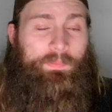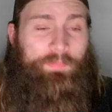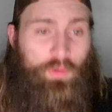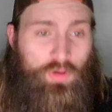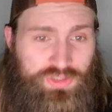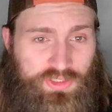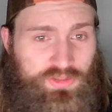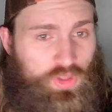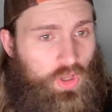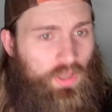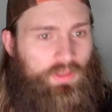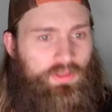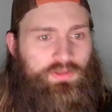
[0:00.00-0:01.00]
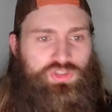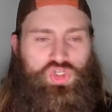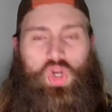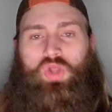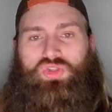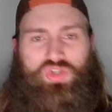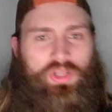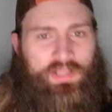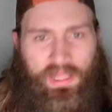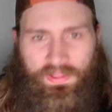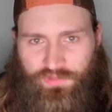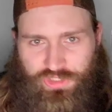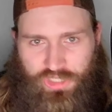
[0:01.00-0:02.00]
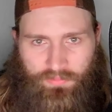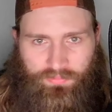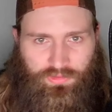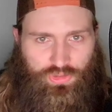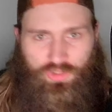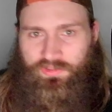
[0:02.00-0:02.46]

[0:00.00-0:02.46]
personally thought Charles could have gotten the job,